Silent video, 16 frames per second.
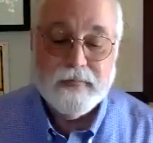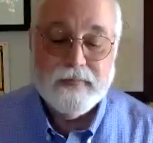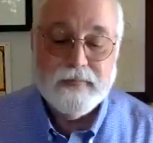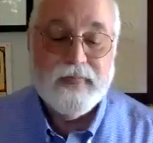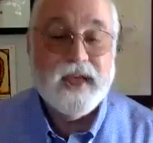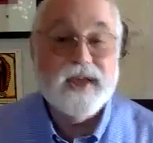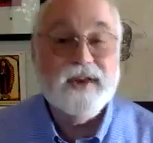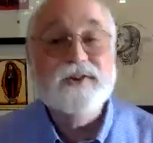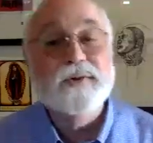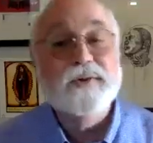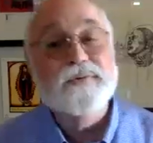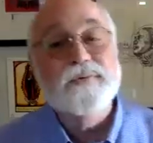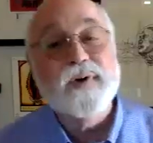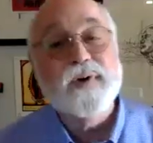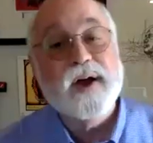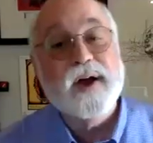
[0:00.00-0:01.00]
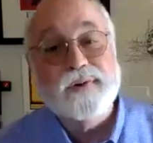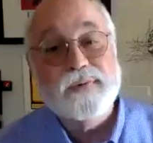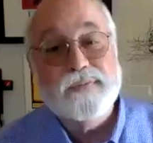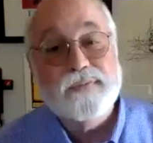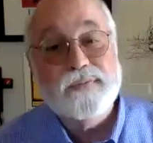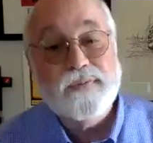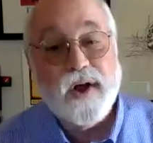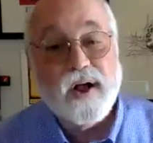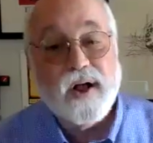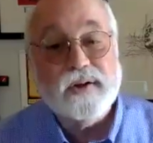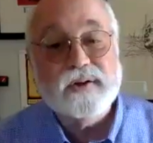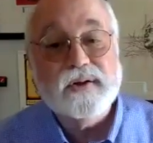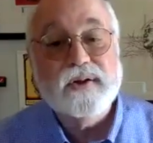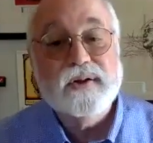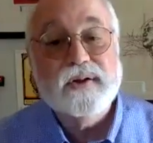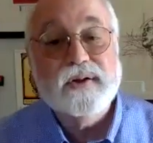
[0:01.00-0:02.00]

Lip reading: than to find fault.